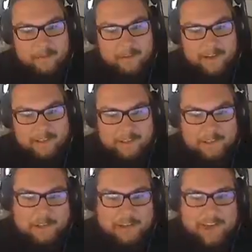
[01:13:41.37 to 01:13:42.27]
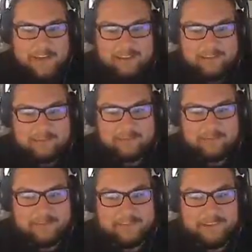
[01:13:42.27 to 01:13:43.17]
not sure you can have
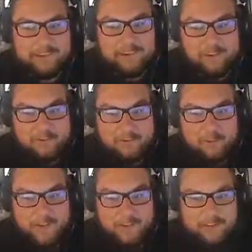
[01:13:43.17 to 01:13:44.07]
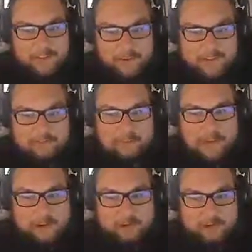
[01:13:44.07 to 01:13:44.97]
white 30s
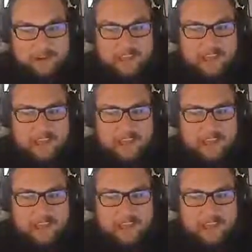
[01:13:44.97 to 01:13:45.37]
male run a game